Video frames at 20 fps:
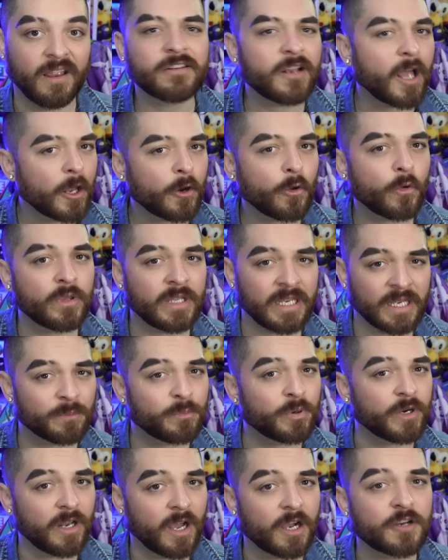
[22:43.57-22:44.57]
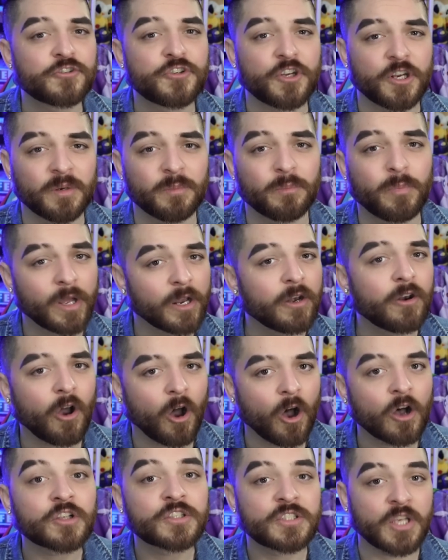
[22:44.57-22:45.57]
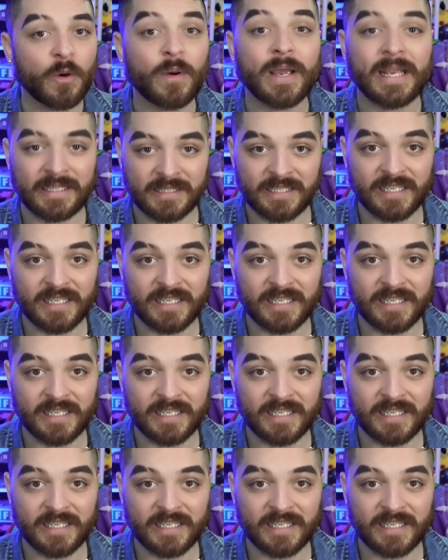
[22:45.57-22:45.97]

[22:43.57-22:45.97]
not only in production, but also in